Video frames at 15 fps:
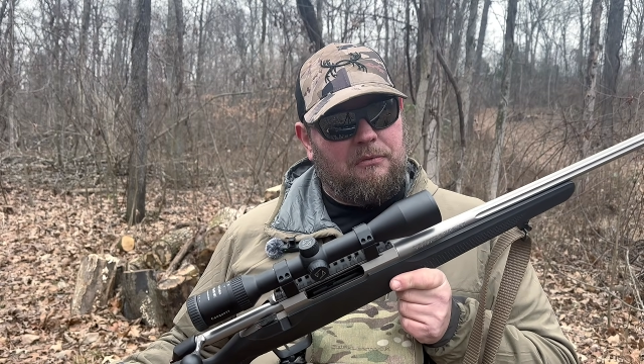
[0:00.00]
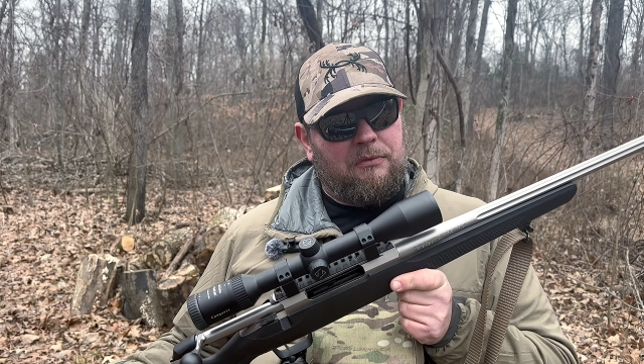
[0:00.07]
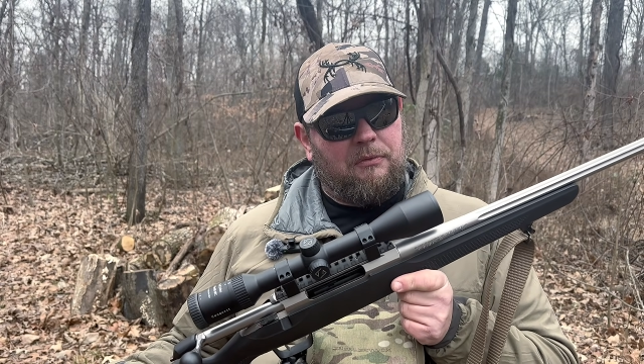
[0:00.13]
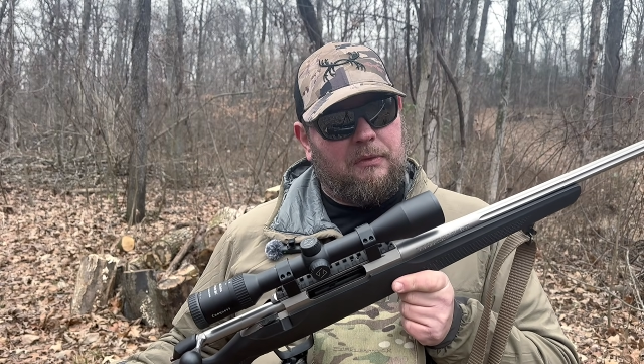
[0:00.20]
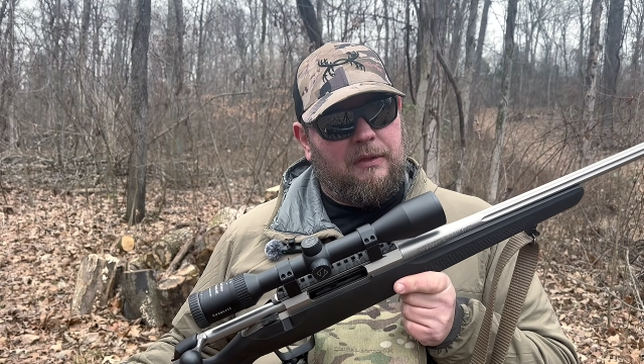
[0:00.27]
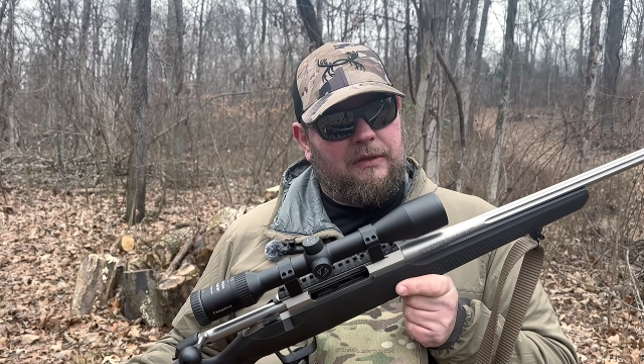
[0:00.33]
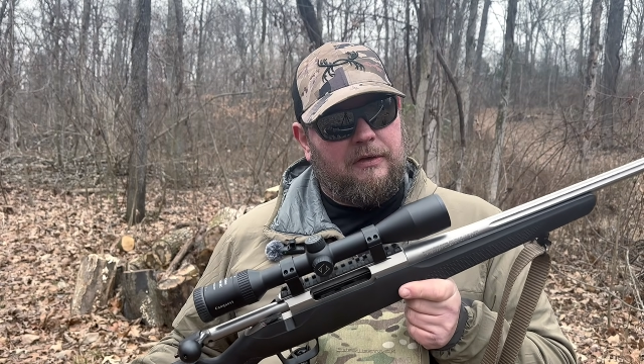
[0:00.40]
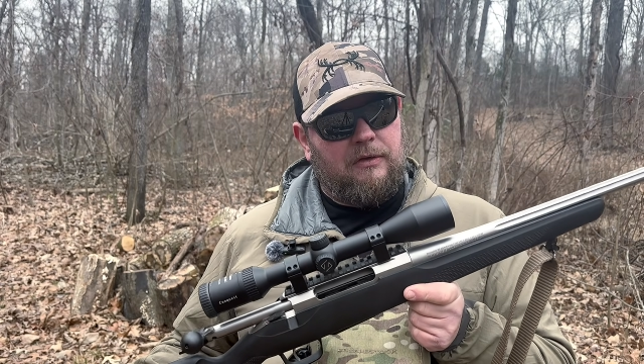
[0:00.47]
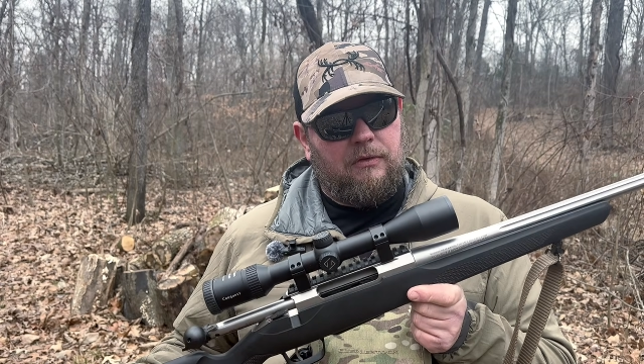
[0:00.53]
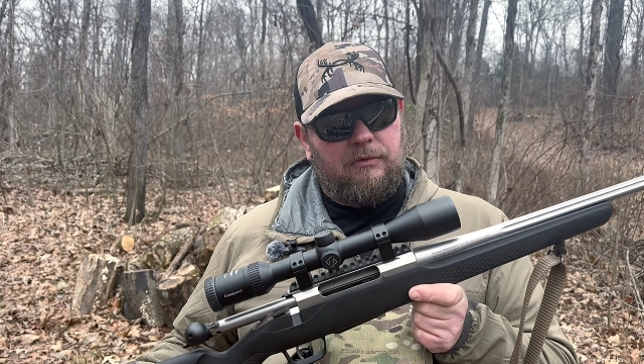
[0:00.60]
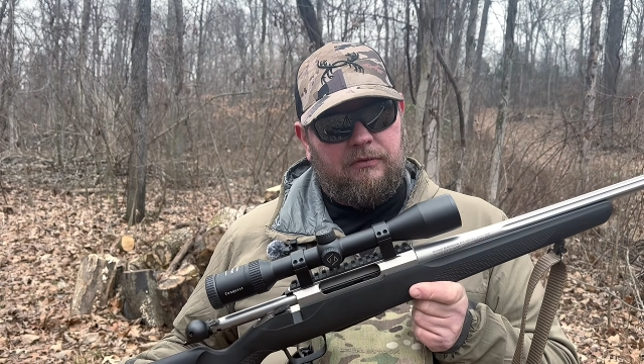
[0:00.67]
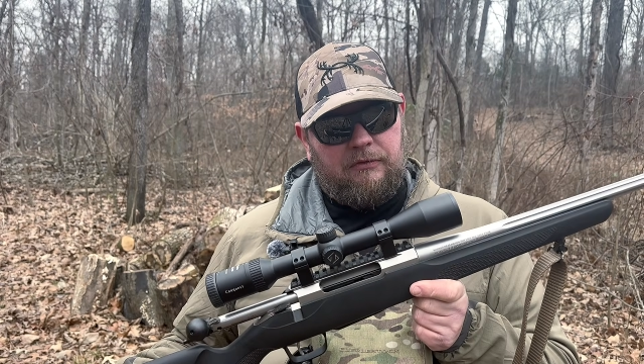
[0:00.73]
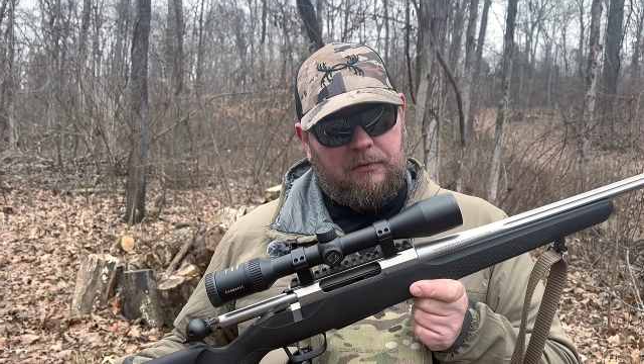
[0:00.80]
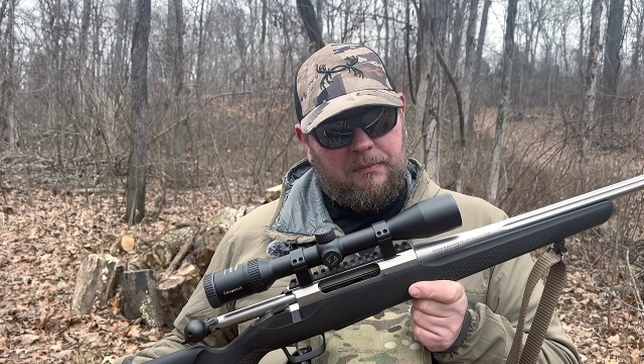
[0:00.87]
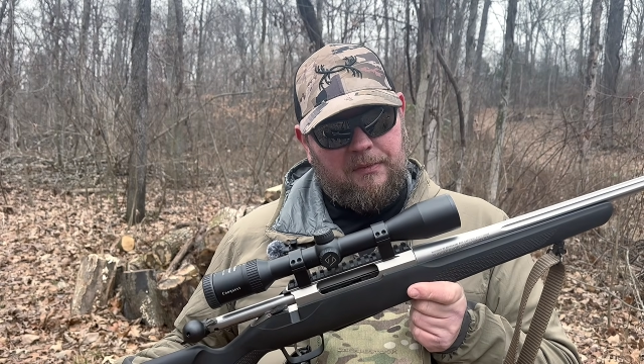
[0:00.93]
with one of the new
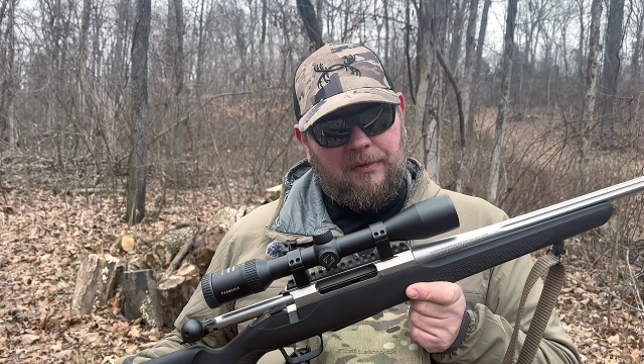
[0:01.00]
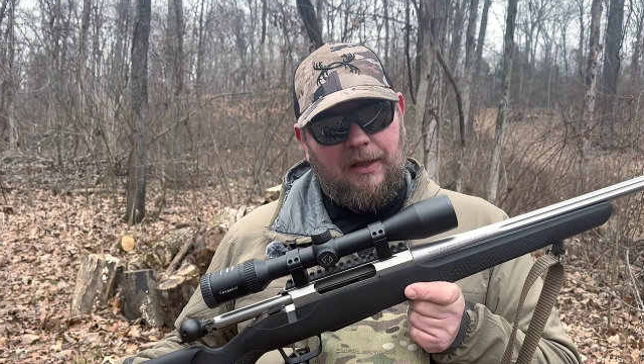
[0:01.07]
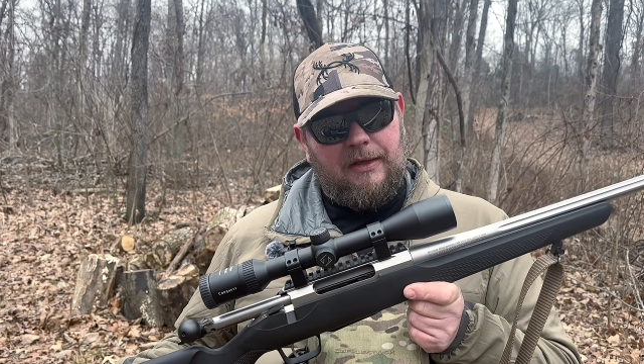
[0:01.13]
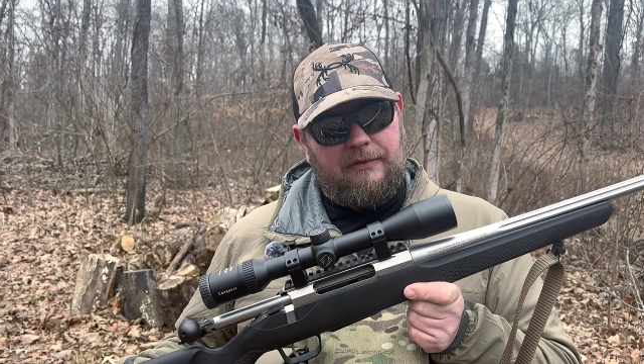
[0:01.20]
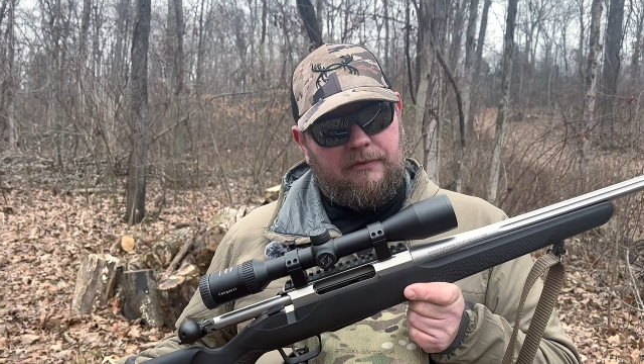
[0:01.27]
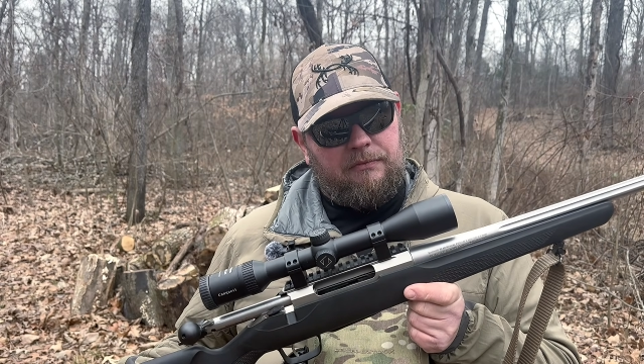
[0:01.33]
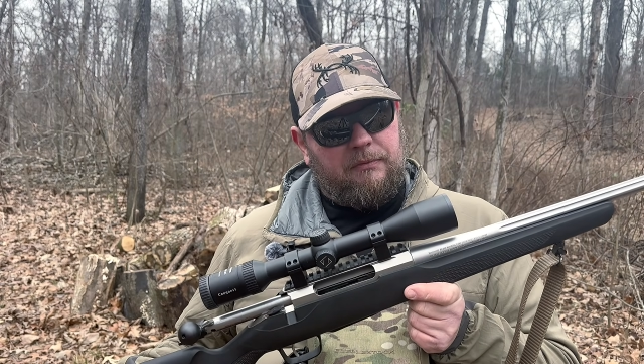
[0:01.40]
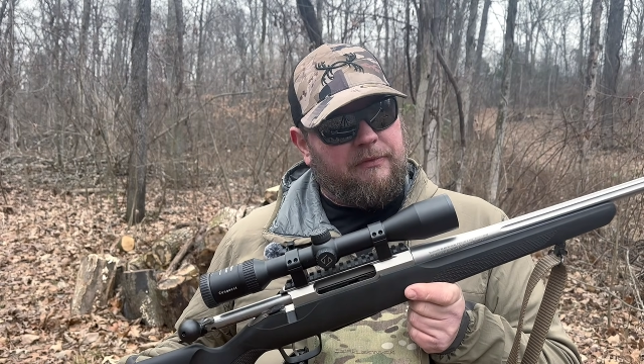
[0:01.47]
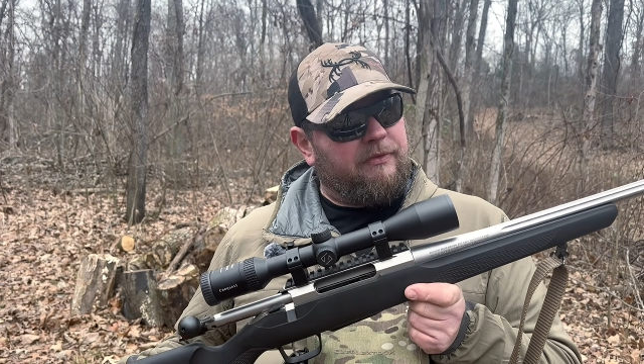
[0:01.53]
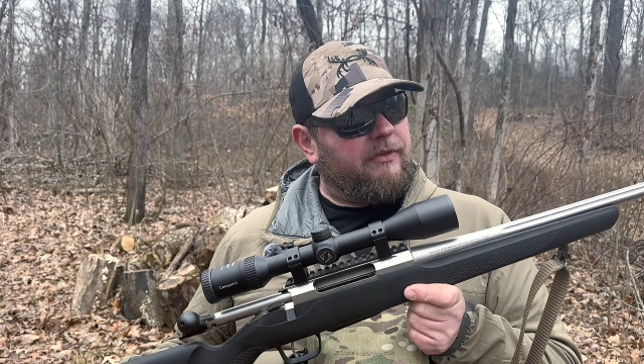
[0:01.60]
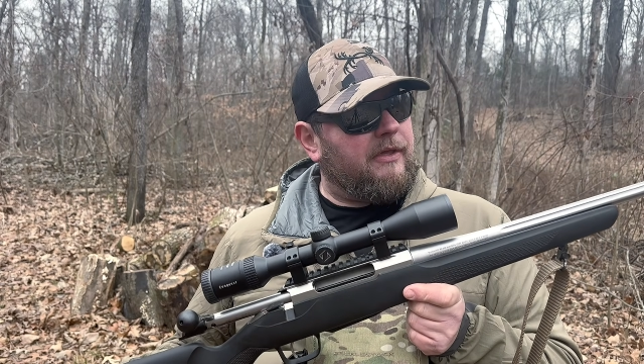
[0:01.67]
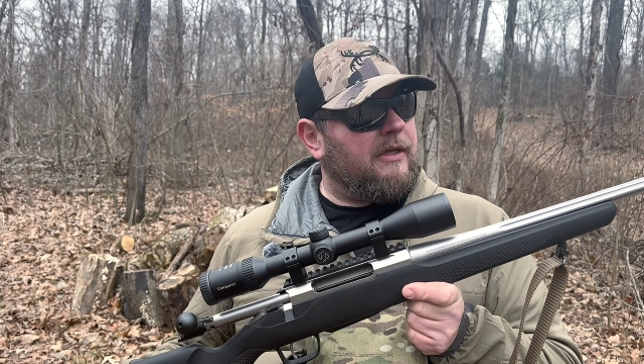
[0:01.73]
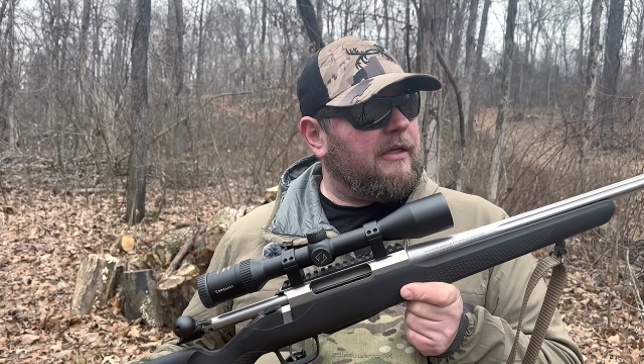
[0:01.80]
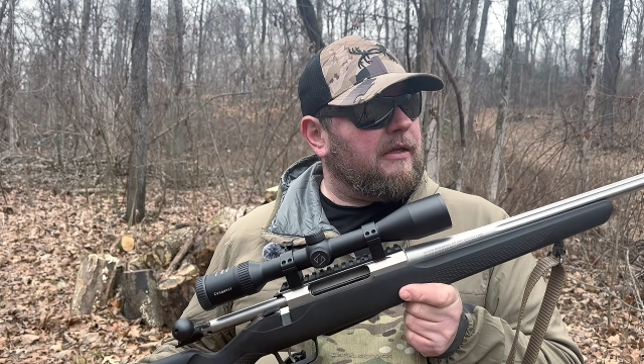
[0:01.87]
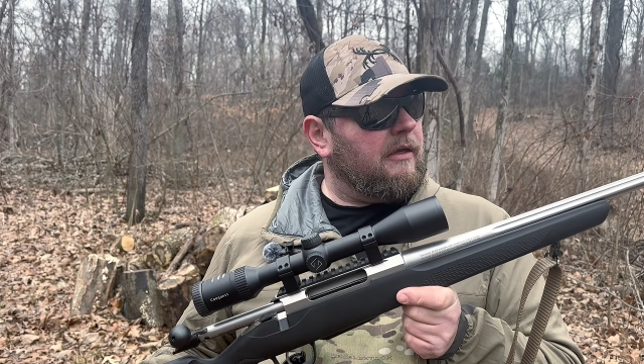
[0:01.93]
super lights with
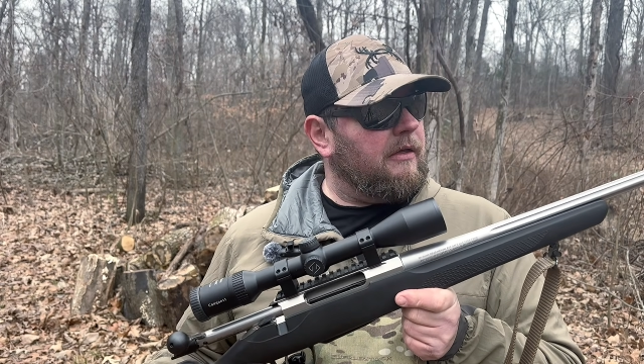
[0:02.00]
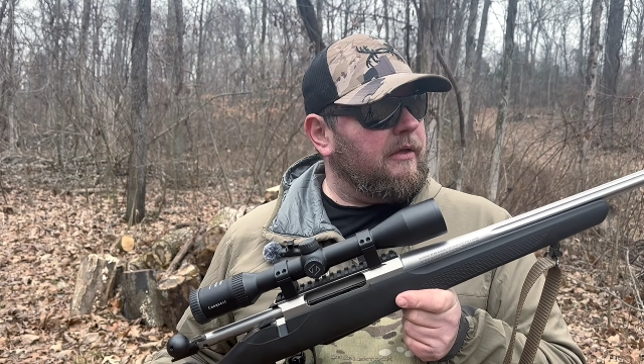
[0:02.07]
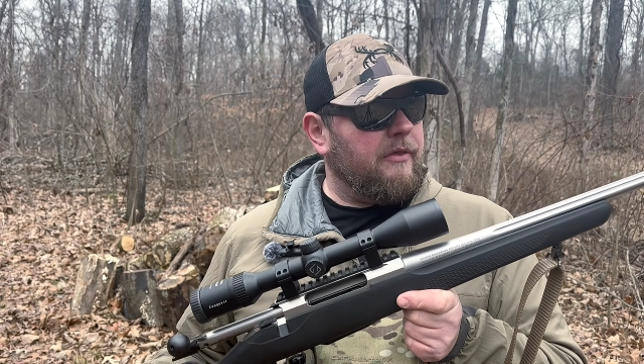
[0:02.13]
the